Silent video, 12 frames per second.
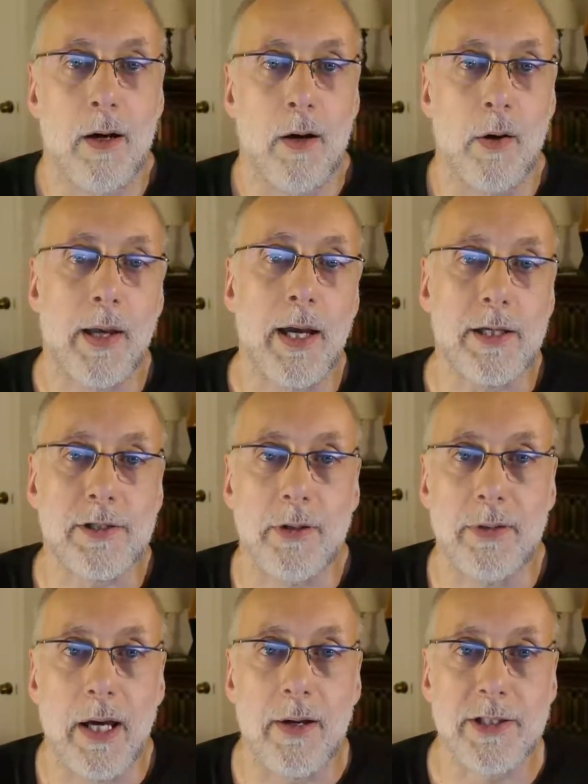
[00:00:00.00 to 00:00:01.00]
Okay,
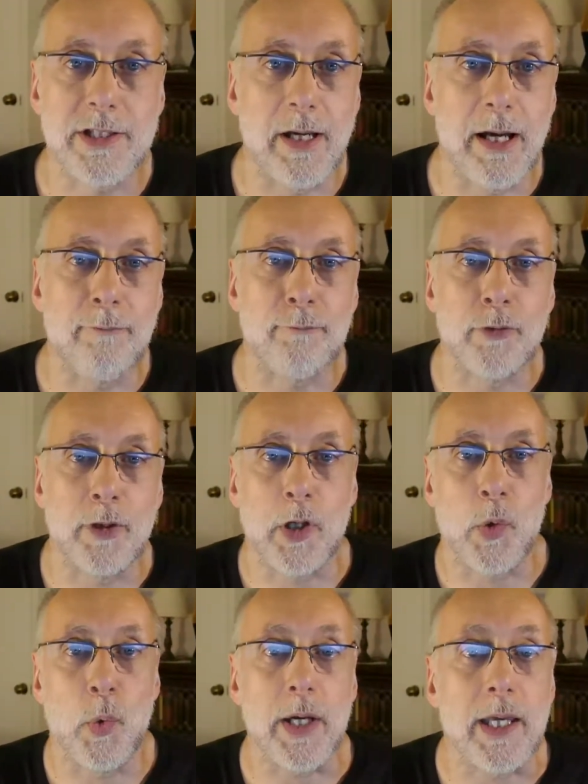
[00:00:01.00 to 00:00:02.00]
so now it's time for a
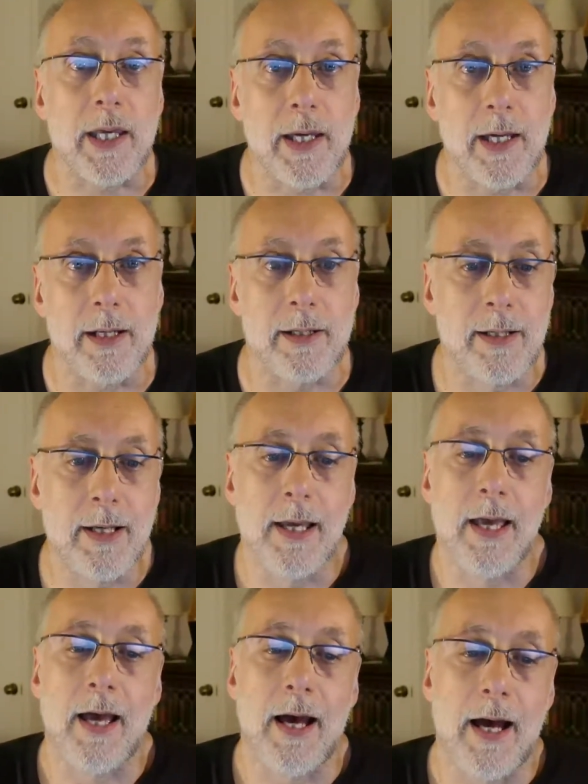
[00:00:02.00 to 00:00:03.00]
quick hit.
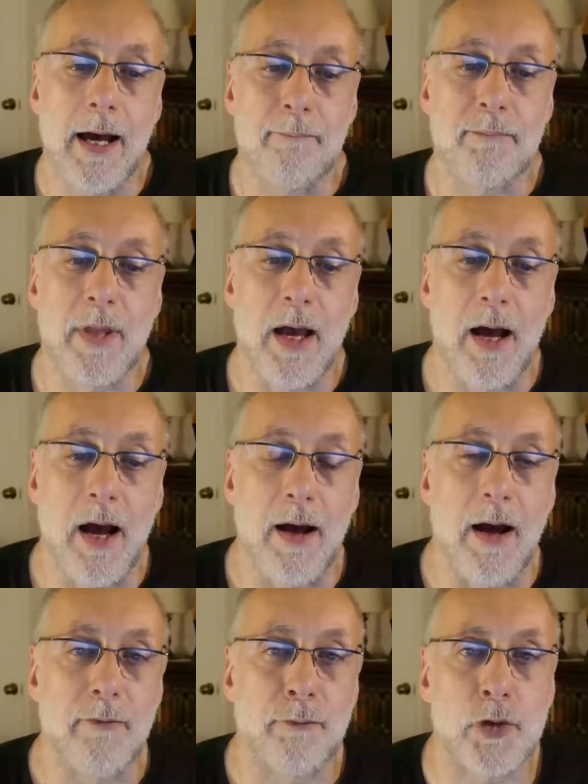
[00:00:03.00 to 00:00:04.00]

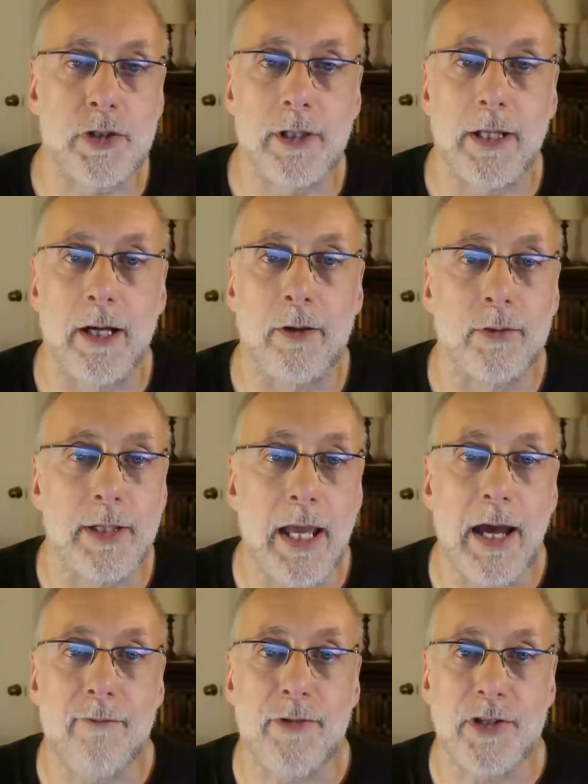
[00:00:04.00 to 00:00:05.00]
Unfortunately, I only
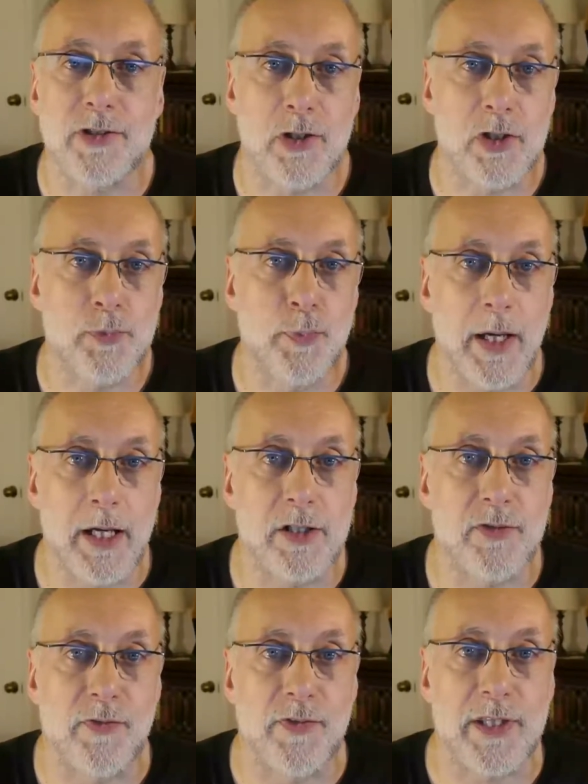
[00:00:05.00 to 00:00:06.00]
have the search page
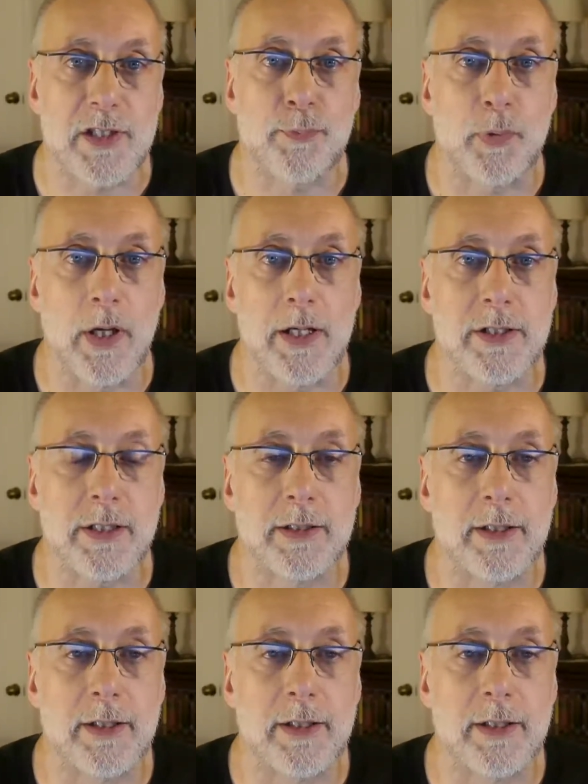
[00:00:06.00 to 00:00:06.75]
for this project.